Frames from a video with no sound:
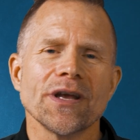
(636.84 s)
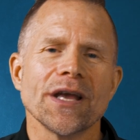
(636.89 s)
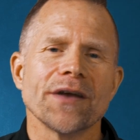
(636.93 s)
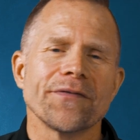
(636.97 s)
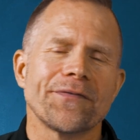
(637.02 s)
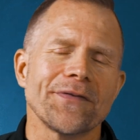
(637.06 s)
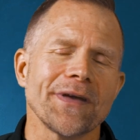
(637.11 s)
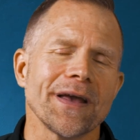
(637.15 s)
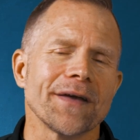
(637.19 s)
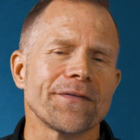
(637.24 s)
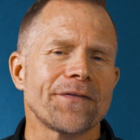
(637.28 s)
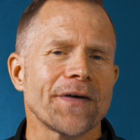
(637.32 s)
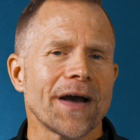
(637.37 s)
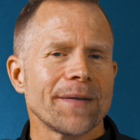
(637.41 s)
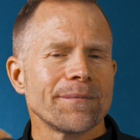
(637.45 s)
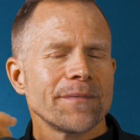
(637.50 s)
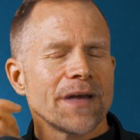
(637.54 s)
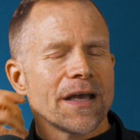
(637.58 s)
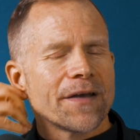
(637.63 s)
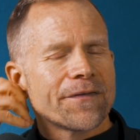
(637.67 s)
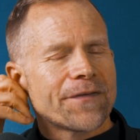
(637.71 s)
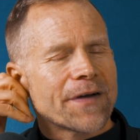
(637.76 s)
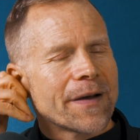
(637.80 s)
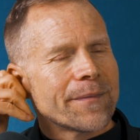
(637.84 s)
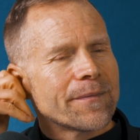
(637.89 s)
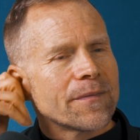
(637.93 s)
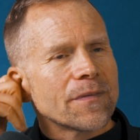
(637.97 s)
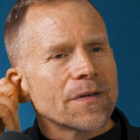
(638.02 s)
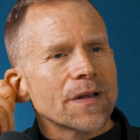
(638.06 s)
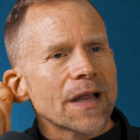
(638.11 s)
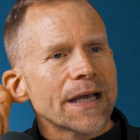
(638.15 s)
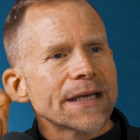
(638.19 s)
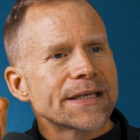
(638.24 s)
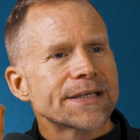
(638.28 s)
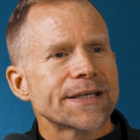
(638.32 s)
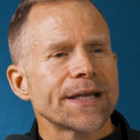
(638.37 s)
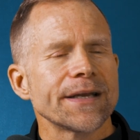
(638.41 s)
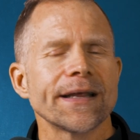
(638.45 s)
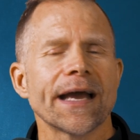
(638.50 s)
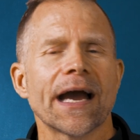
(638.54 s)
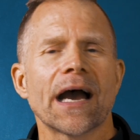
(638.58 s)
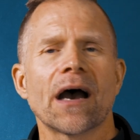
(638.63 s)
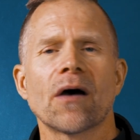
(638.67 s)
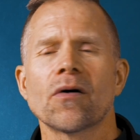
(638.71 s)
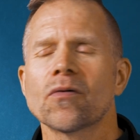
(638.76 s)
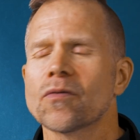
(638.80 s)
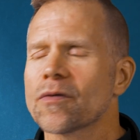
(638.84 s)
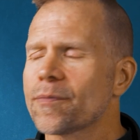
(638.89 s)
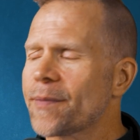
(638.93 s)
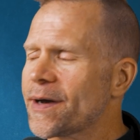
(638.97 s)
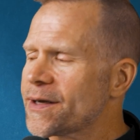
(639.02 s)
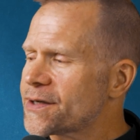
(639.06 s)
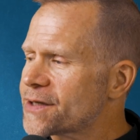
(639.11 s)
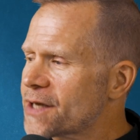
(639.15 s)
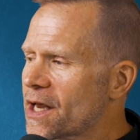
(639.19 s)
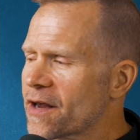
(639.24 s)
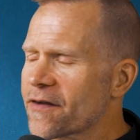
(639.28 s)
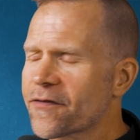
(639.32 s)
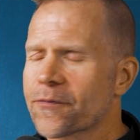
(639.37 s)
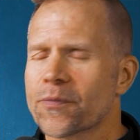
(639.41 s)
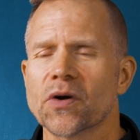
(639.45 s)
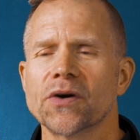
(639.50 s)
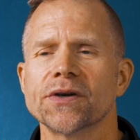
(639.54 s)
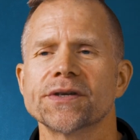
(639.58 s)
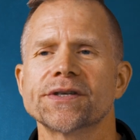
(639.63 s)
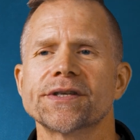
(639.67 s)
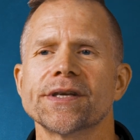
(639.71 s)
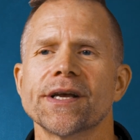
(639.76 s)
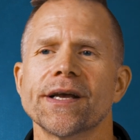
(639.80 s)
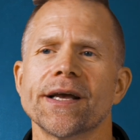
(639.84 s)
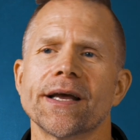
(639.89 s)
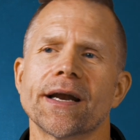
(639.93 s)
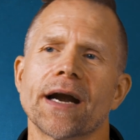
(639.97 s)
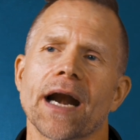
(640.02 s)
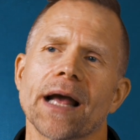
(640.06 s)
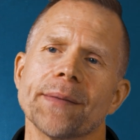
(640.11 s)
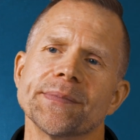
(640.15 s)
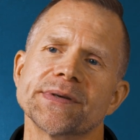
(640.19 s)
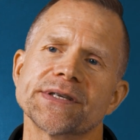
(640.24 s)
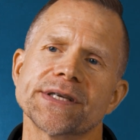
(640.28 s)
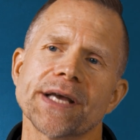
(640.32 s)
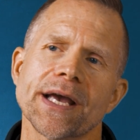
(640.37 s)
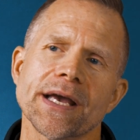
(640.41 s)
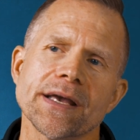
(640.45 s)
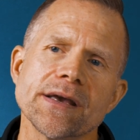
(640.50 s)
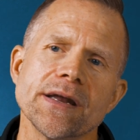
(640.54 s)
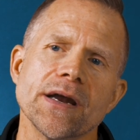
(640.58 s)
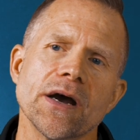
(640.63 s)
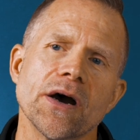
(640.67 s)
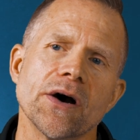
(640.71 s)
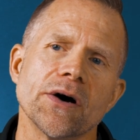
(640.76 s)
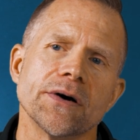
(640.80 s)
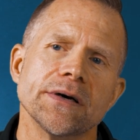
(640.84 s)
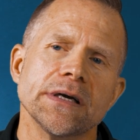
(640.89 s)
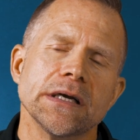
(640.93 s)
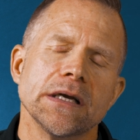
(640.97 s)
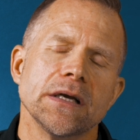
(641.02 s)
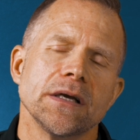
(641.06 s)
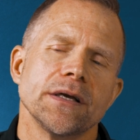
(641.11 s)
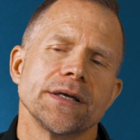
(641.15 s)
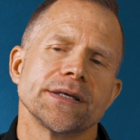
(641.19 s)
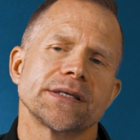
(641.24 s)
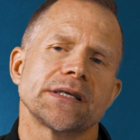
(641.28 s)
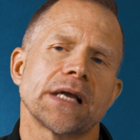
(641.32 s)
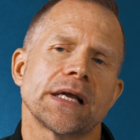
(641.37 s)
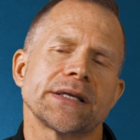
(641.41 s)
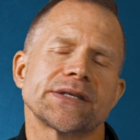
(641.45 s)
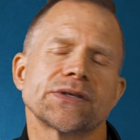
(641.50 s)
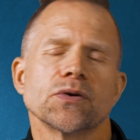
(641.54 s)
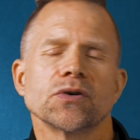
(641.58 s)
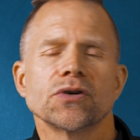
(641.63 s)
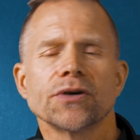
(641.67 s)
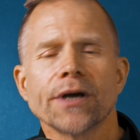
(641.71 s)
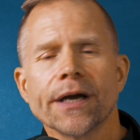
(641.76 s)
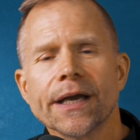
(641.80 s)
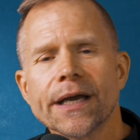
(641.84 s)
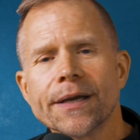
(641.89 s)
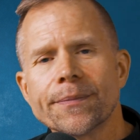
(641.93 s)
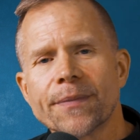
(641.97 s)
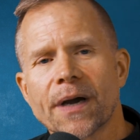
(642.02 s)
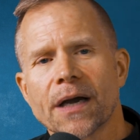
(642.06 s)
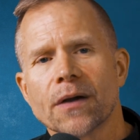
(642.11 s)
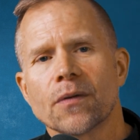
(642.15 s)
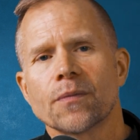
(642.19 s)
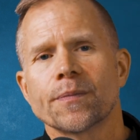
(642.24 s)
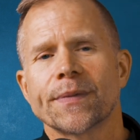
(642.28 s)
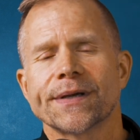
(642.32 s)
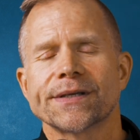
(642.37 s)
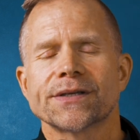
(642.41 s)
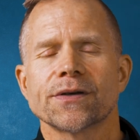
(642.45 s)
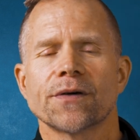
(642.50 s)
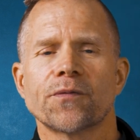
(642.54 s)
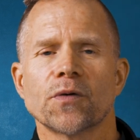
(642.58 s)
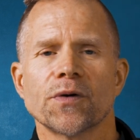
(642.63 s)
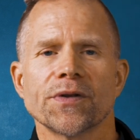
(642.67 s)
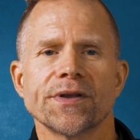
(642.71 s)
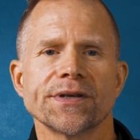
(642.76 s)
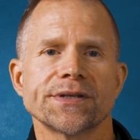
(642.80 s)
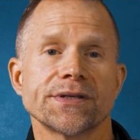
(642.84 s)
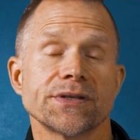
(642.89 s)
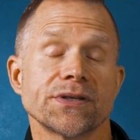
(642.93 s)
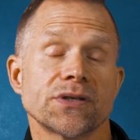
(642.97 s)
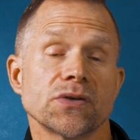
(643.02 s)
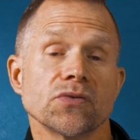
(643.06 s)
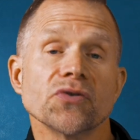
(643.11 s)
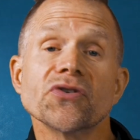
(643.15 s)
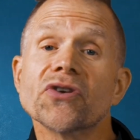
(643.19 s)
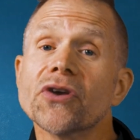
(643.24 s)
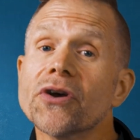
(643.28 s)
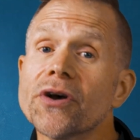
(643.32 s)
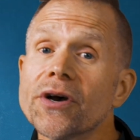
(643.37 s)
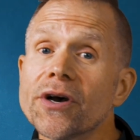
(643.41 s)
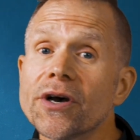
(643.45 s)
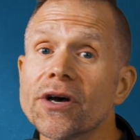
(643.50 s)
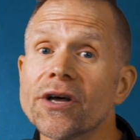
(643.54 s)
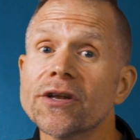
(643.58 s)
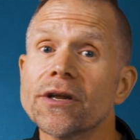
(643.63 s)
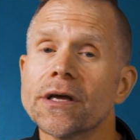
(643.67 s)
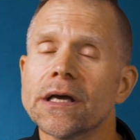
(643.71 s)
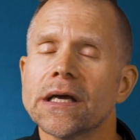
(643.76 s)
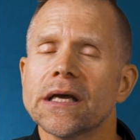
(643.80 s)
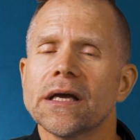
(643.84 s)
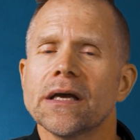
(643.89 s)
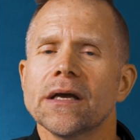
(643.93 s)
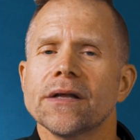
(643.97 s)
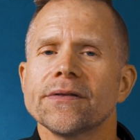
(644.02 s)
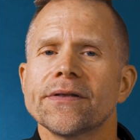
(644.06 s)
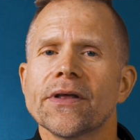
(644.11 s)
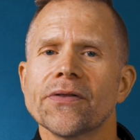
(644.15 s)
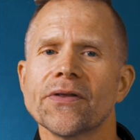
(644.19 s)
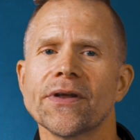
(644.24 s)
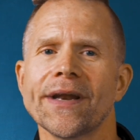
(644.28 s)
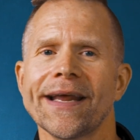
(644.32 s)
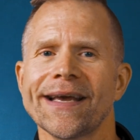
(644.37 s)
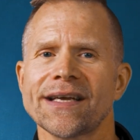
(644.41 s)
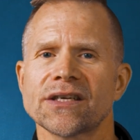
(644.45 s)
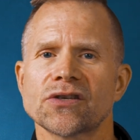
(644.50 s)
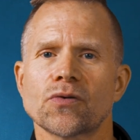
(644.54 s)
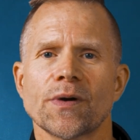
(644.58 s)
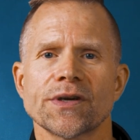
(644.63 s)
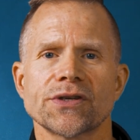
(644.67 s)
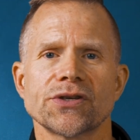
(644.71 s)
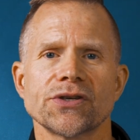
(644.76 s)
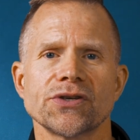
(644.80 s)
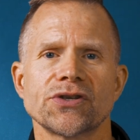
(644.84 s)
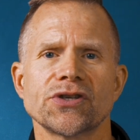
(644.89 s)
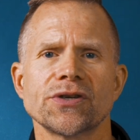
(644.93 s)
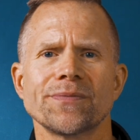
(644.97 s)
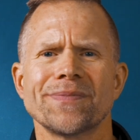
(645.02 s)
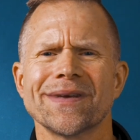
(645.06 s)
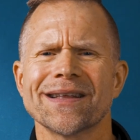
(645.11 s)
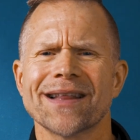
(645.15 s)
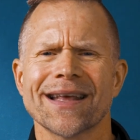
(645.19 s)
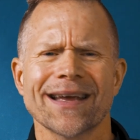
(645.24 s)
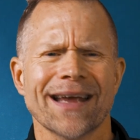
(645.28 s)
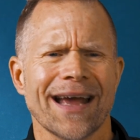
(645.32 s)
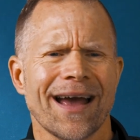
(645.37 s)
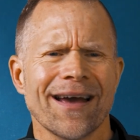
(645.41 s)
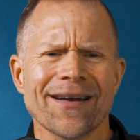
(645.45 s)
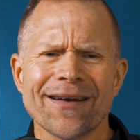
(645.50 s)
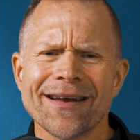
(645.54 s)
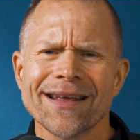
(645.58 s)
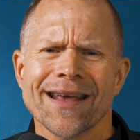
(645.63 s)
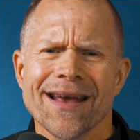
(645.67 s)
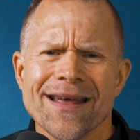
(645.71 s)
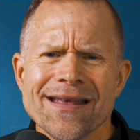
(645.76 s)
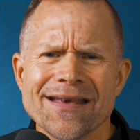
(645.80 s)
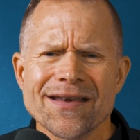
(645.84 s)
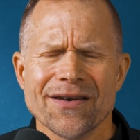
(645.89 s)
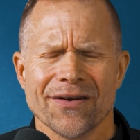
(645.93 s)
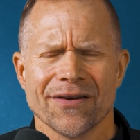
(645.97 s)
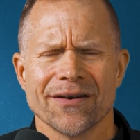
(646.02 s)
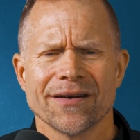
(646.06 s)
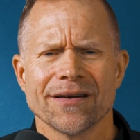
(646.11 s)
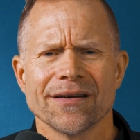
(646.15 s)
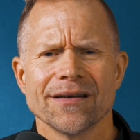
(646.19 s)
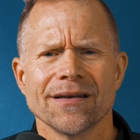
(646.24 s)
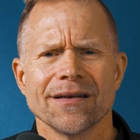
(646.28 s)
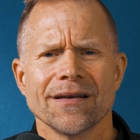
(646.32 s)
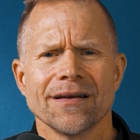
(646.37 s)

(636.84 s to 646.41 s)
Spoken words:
if I'm like sitting down with my safe person and I'm saying, it's not so great, my self-worth isn't so good, then the next question should be like, how did I get here?